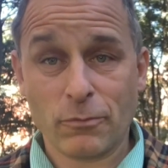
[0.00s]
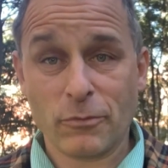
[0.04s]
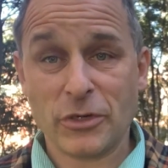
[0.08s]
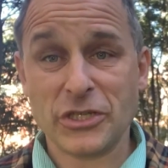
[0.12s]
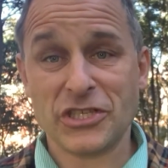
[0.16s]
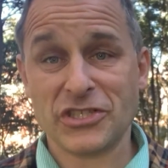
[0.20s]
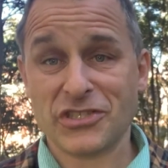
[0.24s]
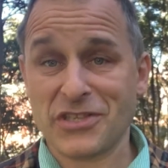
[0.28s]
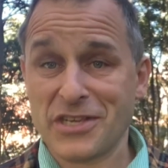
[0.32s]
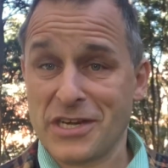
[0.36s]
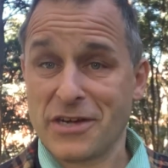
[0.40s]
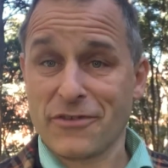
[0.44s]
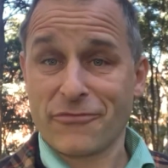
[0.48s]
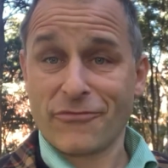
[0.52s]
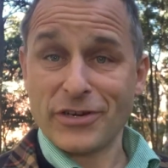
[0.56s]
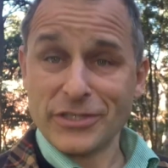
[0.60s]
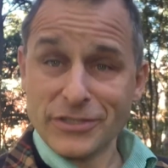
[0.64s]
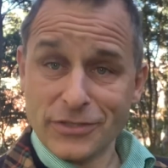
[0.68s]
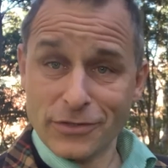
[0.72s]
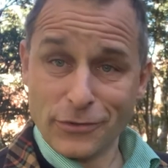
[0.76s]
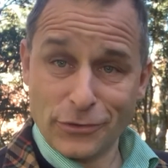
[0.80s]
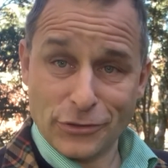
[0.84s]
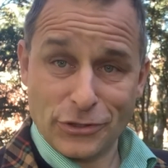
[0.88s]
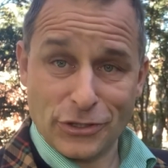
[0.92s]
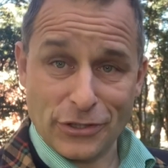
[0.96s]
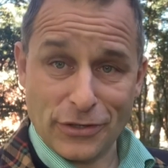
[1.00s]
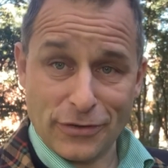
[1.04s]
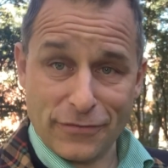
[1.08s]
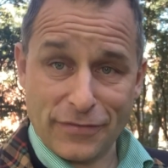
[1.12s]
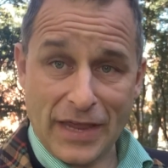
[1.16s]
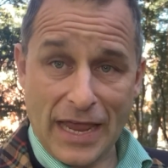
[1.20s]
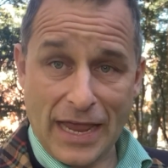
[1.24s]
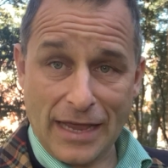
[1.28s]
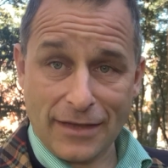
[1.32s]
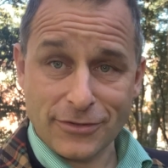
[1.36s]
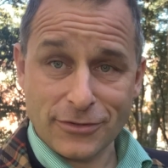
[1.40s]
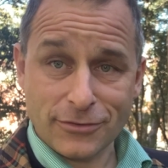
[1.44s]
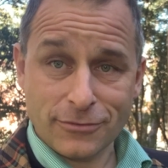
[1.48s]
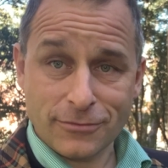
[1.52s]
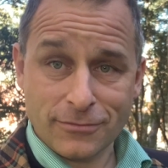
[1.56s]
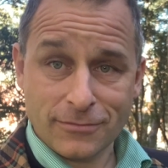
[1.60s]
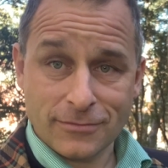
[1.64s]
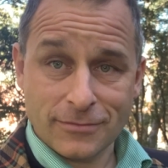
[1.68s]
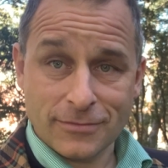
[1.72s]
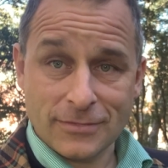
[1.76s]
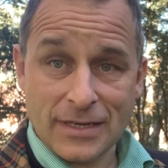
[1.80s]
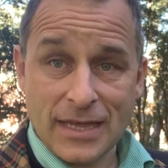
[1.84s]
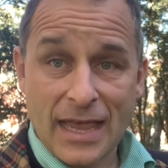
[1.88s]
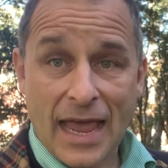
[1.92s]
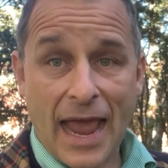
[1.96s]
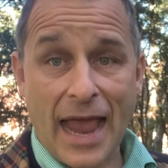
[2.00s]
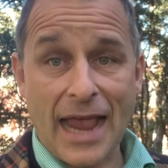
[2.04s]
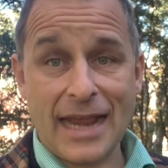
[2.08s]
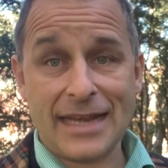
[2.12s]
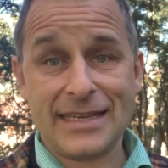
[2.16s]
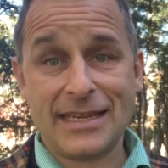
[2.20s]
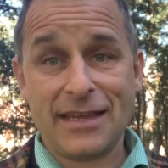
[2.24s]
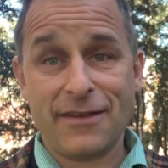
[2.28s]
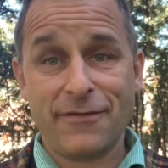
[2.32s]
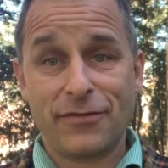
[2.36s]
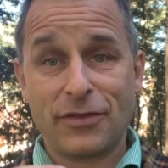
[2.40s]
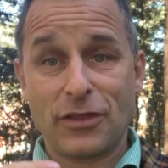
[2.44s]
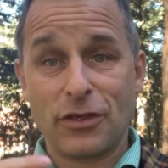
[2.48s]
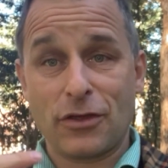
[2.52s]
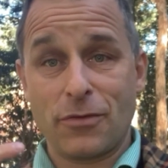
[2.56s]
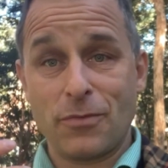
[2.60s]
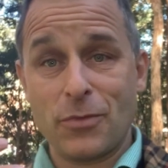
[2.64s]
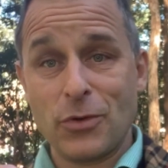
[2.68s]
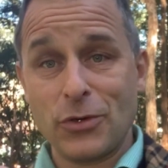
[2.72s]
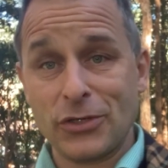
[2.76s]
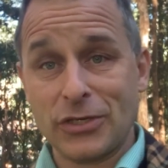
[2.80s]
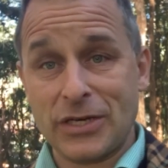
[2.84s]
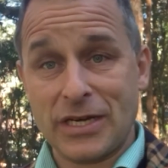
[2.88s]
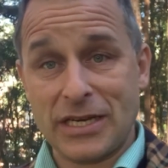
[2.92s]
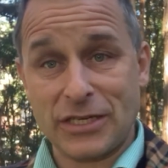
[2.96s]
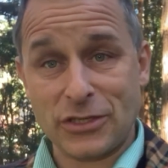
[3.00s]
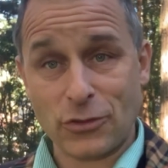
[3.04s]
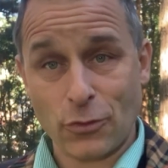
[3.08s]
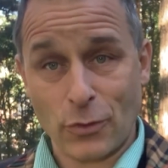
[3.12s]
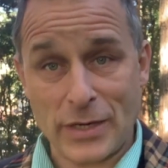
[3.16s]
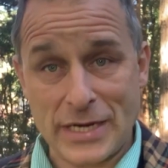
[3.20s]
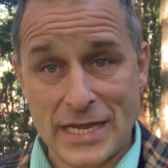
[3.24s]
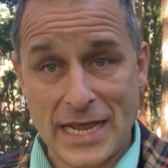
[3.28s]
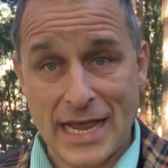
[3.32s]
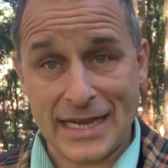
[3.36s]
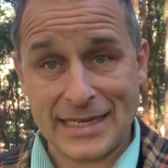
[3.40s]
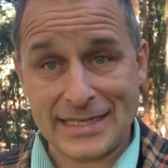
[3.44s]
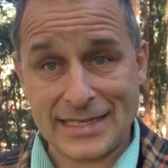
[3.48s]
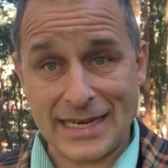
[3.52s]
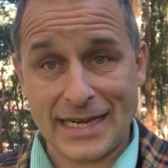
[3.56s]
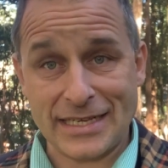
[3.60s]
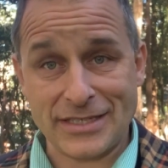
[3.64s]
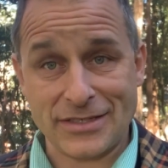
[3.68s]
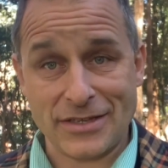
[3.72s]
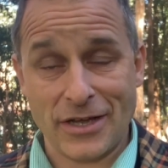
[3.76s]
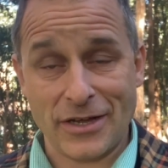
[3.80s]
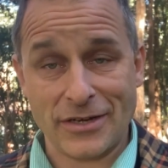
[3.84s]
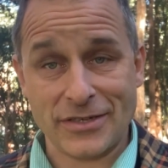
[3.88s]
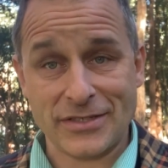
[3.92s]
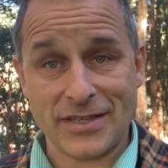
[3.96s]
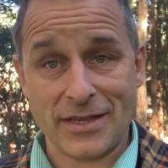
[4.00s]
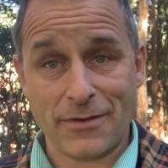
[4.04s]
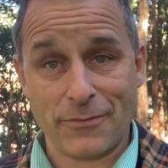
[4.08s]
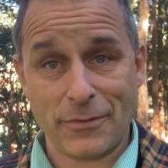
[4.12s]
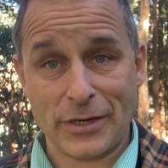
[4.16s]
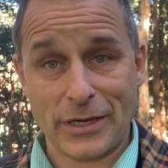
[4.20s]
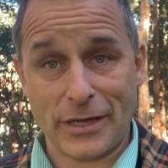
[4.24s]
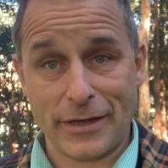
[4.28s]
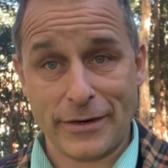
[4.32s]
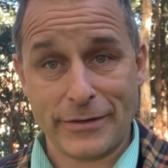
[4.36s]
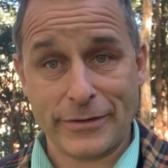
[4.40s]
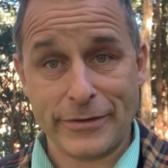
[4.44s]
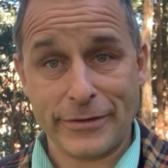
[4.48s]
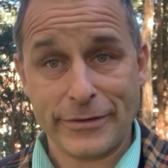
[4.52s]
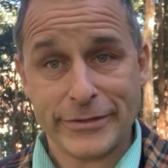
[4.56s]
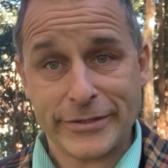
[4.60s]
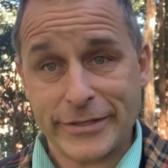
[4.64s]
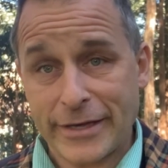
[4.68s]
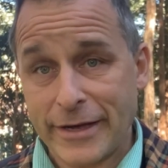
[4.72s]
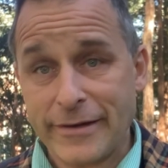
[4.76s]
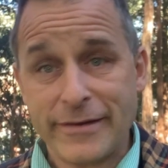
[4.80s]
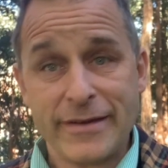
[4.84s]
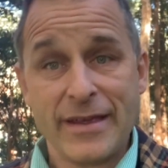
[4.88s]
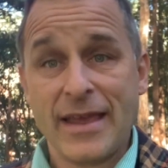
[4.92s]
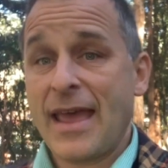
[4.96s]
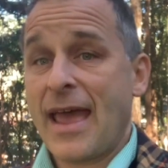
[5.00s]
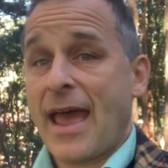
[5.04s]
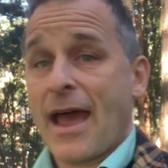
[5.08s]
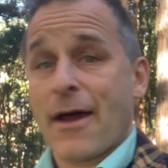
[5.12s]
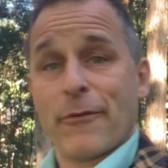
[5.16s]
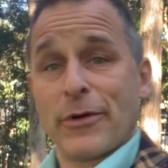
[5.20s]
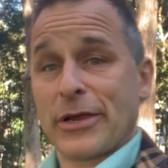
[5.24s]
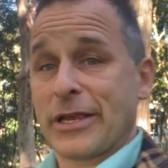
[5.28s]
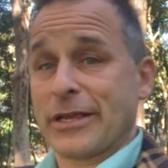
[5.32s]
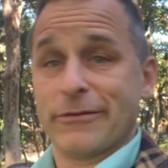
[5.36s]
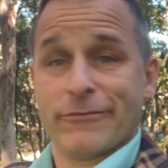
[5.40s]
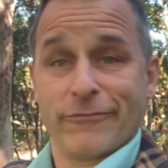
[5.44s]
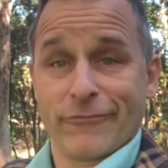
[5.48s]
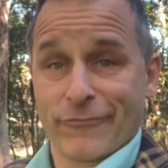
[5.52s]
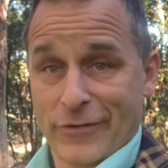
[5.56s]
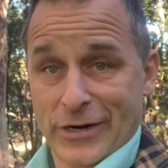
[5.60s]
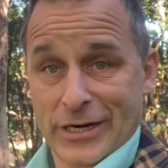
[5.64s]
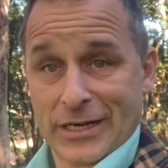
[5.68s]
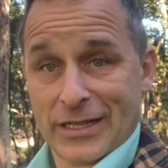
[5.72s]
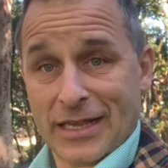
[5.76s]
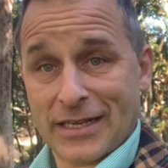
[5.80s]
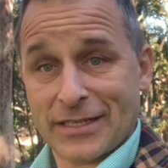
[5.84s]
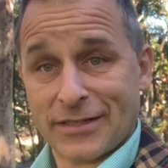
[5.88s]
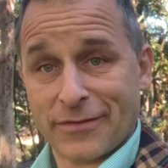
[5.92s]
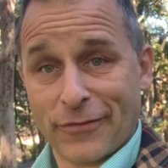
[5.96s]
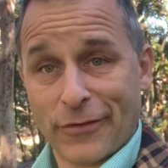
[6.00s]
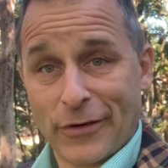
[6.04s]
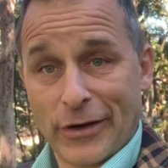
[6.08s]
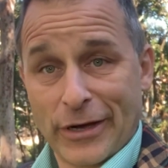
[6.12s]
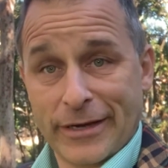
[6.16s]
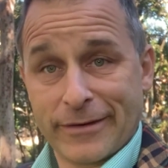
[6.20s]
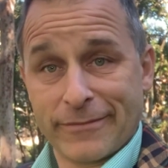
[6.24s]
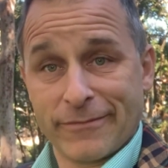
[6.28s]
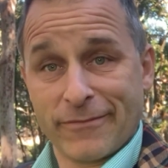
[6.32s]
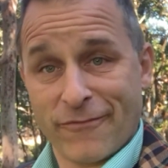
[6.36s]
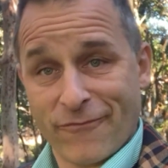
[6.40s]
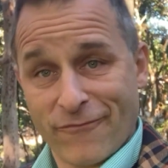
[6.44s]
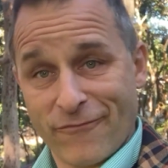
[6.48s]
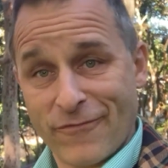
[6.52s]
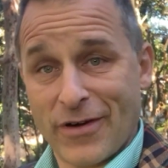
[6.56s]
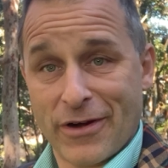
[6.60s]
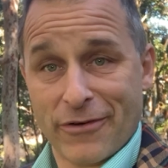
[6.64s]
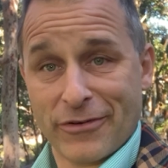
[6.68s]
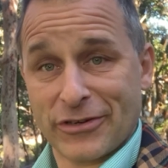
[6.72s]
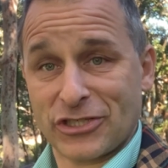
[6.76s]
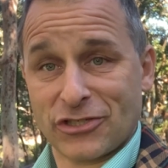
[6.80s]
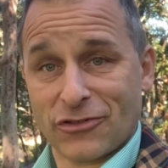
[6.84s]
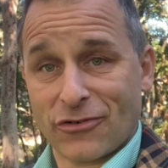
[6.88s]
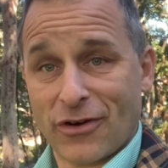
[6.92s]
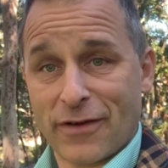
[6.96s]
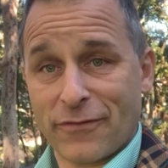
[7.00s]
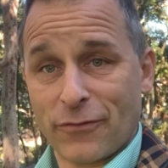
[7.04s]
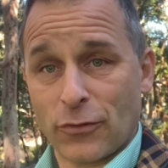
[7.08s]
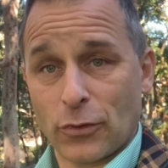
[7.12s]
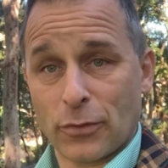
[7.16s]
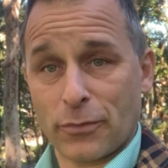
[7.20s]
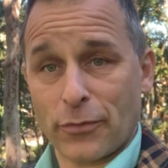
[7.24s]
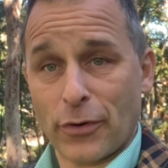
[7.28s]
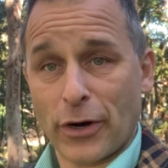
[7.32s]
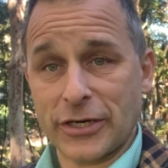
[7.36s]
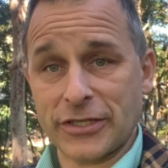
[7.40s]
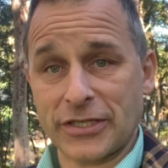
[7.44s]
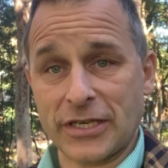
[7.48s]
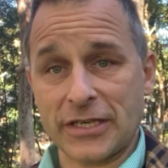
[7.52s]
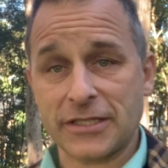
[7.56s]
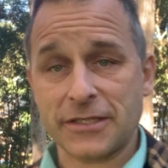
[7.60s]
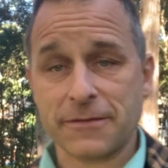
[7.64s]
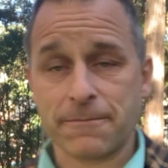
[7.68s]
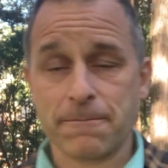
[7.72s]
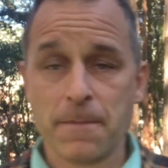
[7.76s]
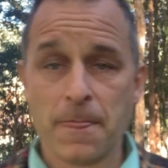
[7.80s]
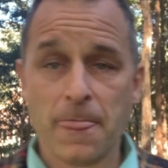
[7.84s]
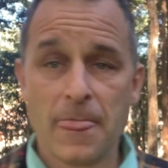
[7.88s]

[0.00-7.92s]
We just need a resolution of council and give the community 28 days notice that we're going to do so and we can reclassify it. Very straightforward process.